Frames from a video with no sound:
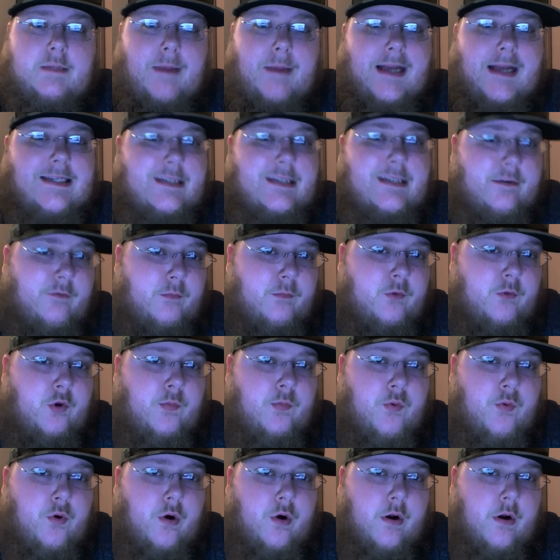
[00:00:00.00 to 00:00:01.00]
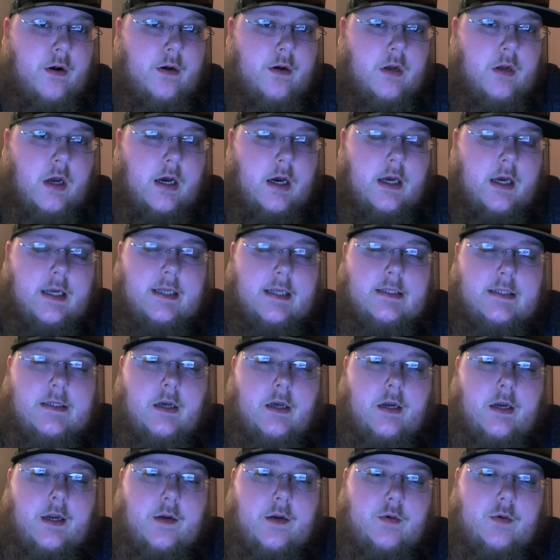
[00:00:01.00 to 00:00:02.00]
I'm actually from Newport, uh,
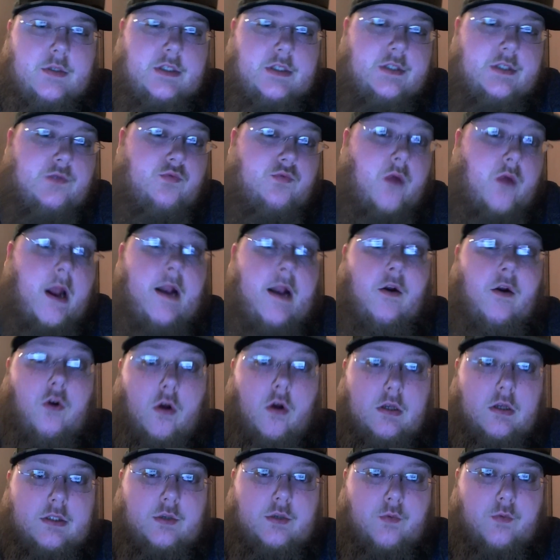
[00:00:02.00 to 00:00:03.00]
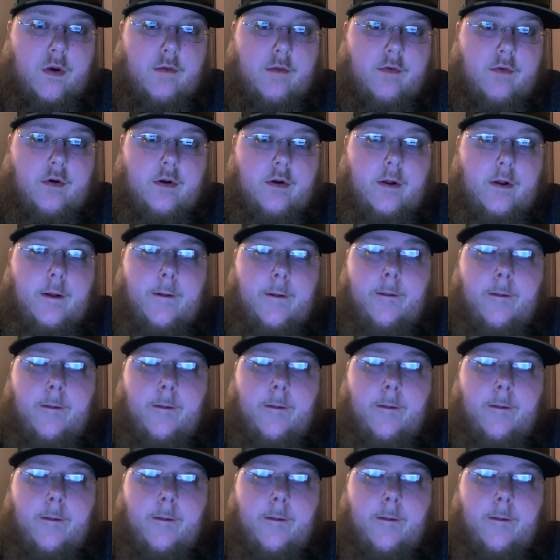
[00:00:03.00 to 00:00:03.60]
Kentucky, which is right across the river.